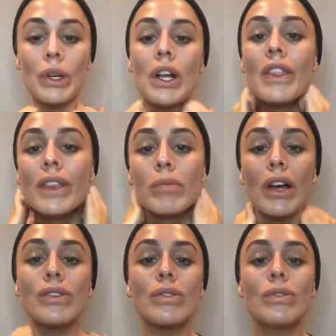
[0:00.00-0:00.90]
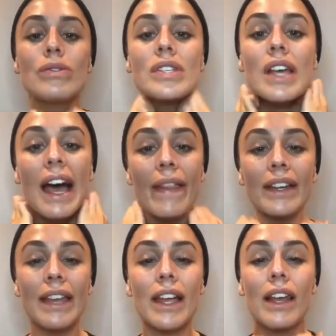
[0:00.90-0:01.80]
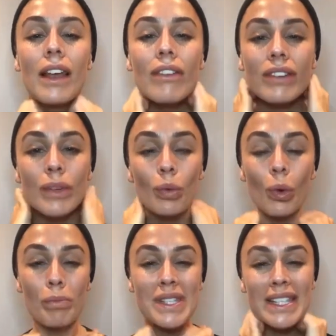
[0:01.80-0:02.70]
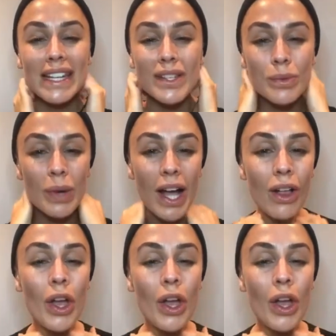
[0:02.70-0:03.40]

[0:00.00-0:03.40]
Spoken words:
the muscles and then get that lovely warm skin as well